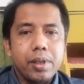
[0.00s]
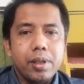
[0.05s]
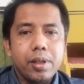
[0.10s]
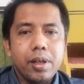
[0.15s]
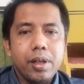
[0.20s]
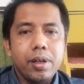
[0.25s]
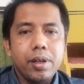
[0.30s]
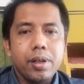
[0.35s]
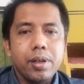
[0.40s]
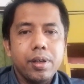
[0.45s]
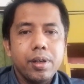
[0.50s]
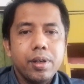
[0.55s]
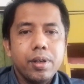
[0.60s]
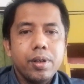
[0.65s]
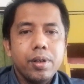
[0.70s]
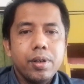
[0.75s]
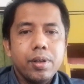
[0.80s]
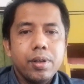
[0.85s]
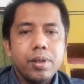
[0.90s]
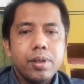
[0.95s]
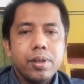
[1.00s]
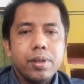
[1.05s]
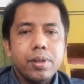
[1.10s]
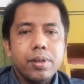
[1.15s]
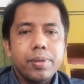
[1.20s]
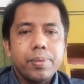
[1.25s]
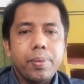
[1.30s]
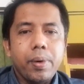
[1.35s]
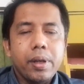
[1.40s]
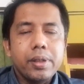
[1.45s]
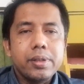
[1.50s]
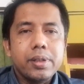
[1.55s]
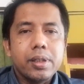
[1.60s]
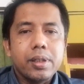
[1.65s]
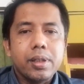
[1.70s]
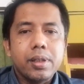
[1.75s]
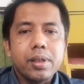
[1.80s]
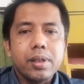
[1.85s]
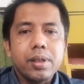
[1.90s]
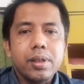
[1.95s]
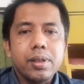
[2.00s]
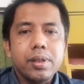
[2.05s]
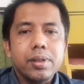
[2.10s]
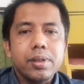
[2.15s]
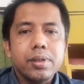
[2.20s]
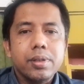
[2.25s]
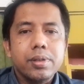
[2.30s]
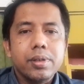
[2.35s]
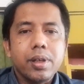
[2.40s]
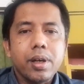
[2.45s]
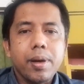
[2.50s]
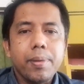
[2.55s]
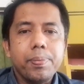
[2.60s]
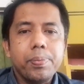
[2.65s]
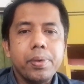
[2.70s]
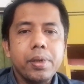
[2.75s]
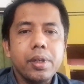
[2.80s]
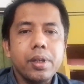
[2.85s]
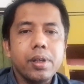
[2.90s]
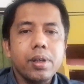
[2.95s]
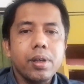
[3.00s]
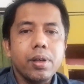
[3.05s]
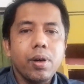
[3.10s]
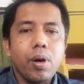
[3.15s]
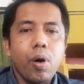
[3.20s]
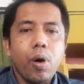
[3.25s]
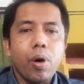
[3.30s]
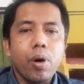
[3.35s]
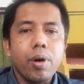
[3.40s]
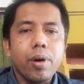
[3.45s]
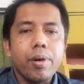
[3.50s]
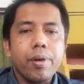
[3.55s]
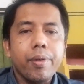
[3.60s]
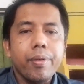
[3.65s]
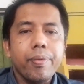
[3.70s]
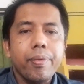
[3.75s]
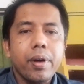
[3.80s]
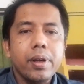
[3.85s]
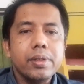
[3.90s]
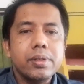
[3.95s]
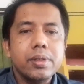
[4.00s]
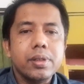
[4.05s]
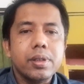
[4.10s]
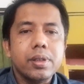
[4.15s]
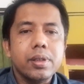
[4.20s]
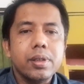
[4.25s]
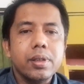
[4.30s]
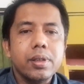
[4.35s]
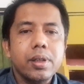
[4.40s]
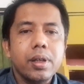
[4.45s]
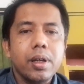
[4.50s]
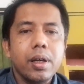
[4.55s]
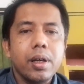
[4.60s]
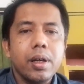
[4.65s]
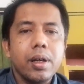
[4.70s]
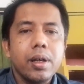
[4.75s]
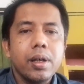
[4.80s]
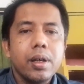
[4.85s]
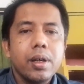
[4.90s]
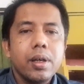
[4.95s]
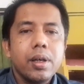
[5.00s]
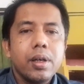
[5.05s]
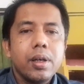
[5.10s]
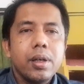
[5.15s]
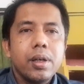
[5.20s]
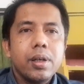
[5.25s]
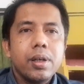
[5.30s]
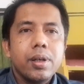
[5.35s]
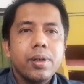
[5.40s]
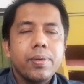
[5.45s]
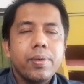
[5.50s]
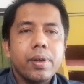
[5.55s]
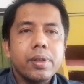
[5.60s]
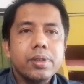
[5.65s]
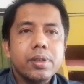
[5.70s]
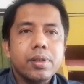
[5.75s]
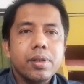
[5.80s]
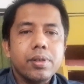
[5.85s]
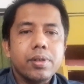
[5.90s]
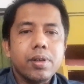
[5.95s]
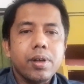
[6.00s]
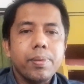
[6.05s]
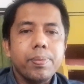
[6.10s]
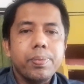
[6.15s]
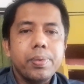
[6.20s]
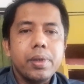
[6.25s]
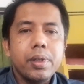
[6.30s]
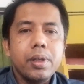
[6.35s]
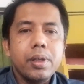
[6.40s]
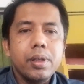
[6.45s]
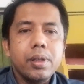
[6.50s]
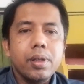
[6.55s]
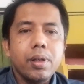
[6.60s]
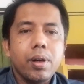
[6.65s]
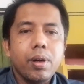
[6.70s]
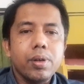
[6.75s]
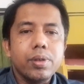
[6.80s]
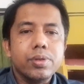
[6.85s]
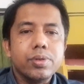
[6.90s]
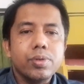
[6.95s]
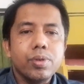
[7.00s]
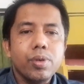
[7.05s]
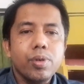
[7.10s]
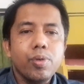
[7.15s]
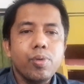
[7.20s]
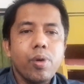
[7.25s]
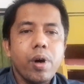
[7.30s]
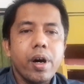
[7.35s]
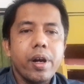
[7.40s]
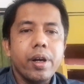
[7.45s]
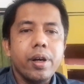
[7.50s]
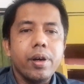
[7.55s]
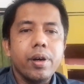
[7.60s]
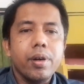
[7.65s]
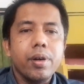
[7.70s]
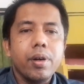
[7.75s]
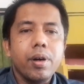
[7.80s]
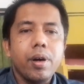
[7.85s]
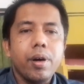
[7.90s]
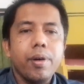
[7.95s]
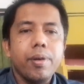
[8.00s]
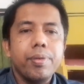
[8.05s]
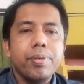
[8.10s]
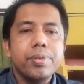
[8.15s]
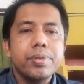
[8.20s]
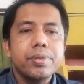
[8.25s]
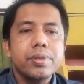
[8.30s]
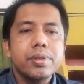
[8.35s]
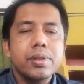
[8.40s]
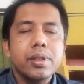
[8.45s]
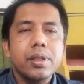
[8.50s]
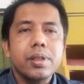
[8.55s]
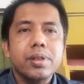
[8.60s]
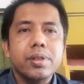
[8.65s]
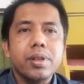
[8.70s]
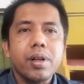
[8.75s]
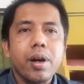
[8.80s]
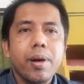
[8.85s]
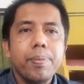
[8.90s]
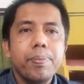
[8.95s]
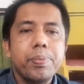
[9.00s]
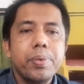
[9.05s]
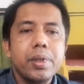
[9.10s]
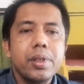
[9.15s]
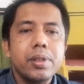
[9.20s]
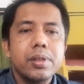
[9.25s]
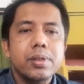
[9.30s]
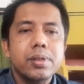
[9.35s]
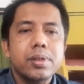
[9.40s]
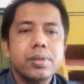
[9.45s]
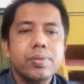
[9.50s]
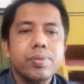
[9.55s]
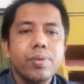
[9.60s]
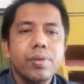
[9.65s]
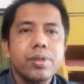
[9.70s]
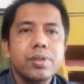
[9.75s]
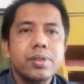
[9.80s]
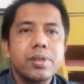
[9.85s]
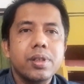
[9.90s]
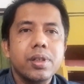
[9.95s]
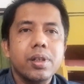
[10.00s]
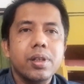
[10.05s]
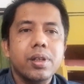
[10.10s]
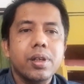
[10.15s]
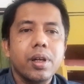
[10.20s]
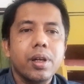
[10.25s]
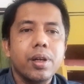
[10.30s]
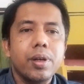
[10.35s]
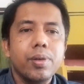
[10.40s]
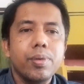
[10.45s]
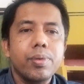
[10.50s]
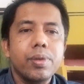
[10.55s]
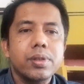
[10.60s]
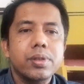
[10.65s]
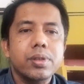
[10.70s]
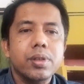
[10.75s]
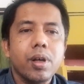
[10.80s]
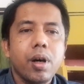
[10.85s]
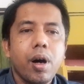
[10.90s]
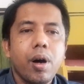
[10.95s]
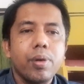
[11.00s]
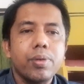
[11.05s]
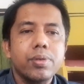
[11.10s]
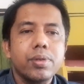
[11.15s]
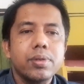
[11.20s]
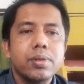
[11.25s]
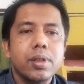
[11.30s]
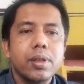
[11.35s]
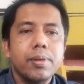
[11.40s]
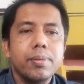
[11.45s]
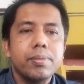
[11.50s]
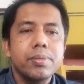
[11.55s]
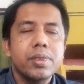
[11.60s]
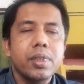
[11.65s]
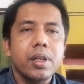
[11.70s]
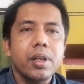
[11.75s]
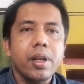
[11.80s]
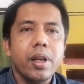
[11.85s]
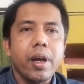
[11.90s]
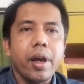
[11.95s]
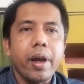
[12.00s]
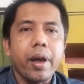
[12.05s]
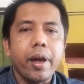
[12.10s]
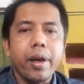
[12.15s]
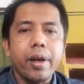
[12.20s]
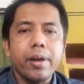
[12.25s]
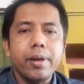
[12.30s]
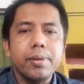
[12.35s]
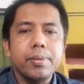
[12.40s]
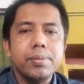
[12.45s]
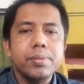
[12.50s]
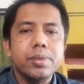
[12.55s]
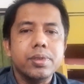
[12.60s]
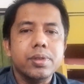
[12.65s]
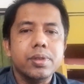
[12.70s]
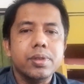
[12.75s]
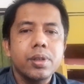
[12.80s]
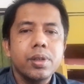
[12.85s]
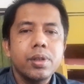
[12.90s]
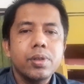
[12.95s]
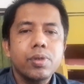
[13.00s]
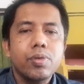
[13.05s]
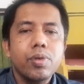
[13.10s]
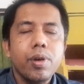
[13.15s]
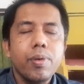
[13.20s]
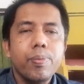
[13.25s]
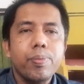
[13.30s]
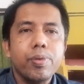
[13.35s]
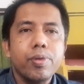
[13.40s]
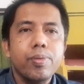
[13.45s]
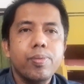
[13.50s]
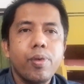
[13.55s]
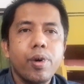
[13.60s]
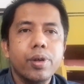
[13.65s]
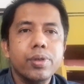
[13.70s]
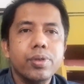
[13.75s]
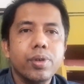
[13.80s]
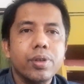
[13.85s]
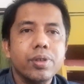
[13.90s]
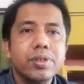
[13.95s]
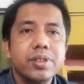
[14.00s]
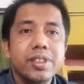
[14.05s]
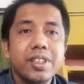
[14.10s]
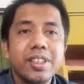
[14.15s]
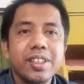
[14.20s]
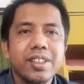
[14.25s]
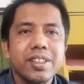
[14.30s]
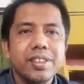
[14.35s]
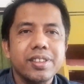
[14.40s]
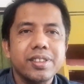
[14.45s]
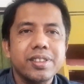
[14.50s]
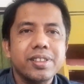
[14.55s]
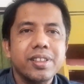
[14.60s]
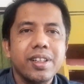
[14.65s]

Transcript: Yeah, physical therapy or yeah, physical therapy also one of the therapies for children with autism that aims to improve motor skills.